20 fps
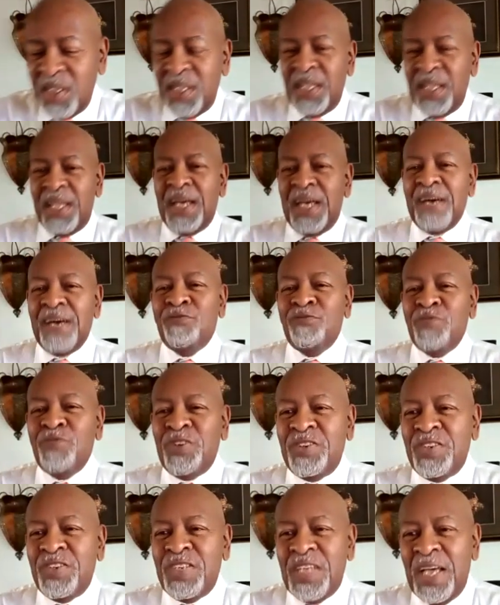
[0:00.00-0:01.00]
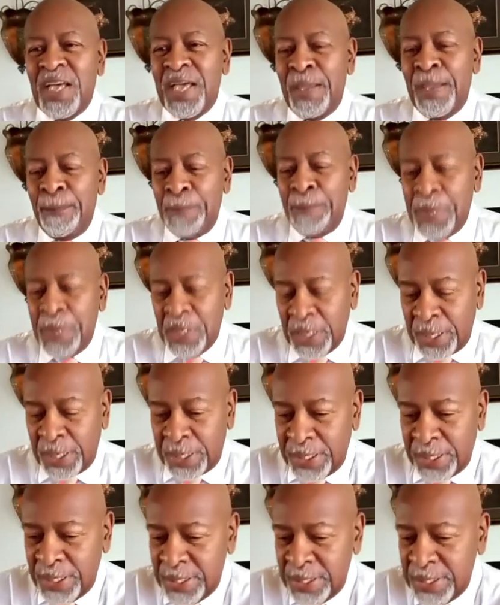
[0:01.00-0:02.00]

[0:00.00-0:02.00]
have written a book,